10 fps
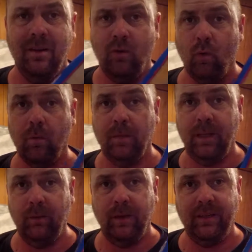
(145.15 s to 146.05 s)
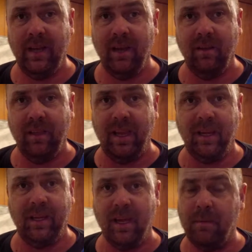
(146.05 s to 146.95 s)
Normally retail,
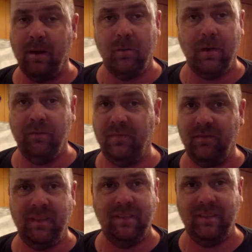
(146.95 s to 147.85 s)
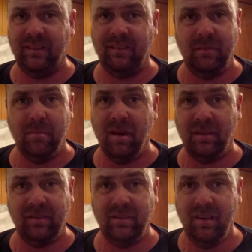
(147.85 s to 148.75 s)
they come out around 50, 60
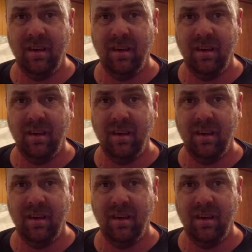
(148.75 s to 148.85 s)
bucks.